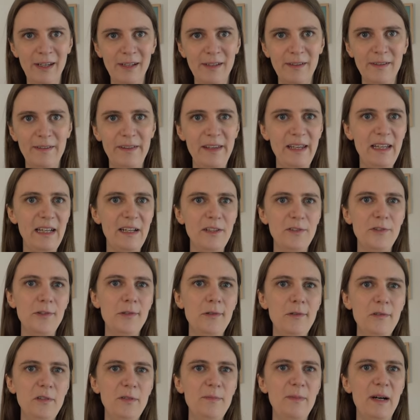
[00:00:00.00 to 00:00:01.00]
They are
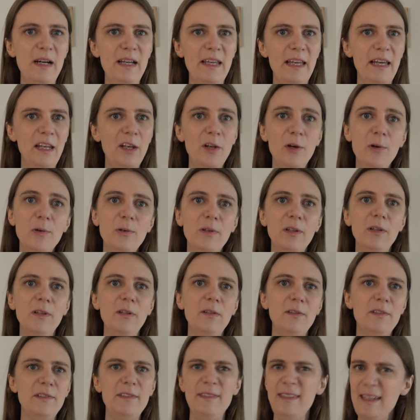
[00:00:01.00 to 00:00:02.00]
told by a
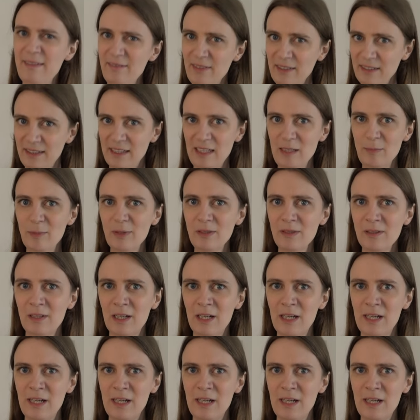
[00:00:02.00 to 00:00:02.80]
local tavern keeper